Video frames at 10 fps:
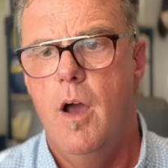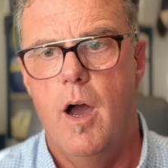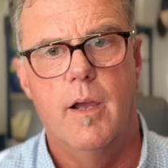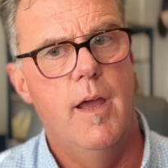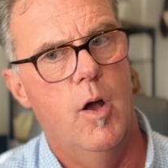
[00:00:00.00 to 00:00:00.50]

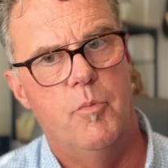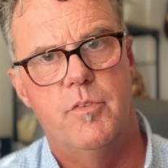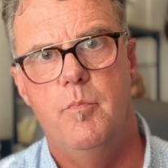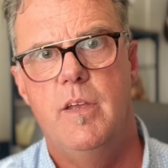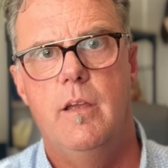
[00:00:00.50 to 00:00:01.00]
Uh, it
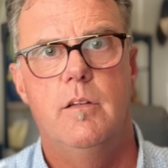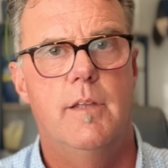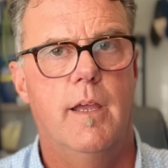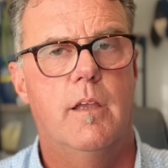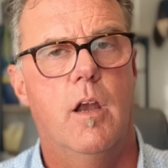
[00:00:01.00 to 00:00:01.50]
helps me
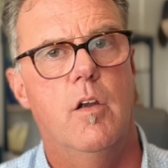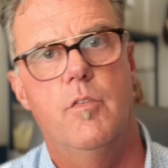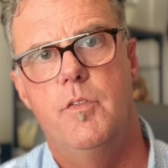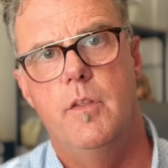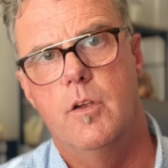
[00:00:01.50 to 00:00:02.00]
take care
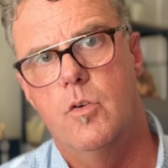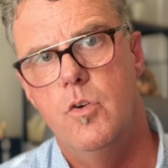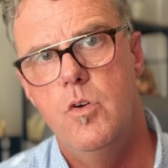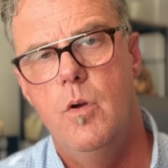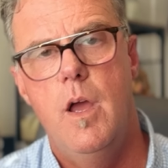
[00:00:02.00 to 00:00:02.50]
of the
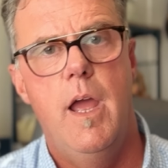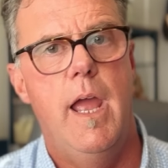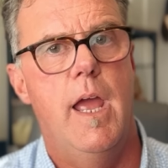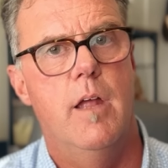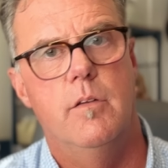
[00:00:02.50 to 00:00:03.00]
crew
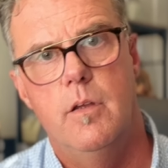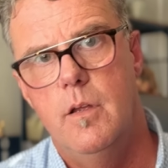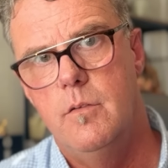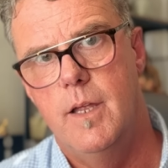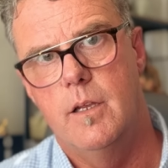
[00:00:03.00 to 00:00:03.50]
and
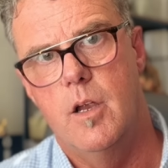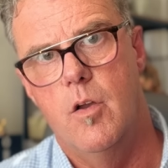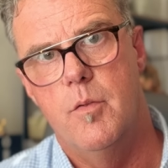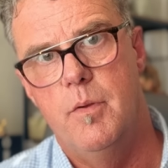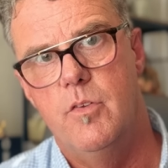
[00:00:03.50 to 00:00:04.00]
take care
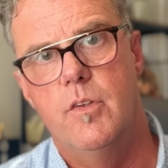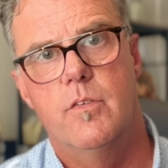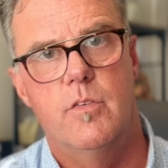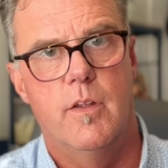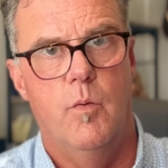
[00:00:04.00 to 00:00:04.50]
of the business
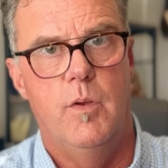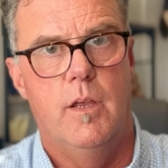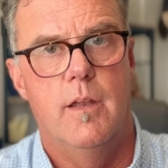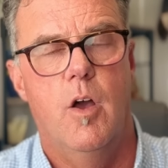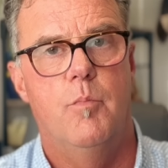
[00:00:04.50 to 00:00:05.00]
so that we
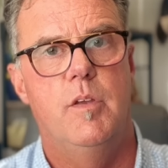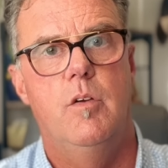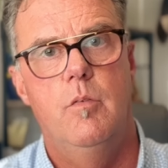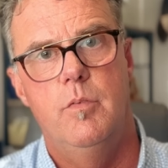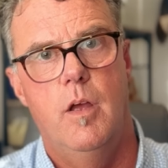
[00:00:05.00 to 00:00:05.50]
can help you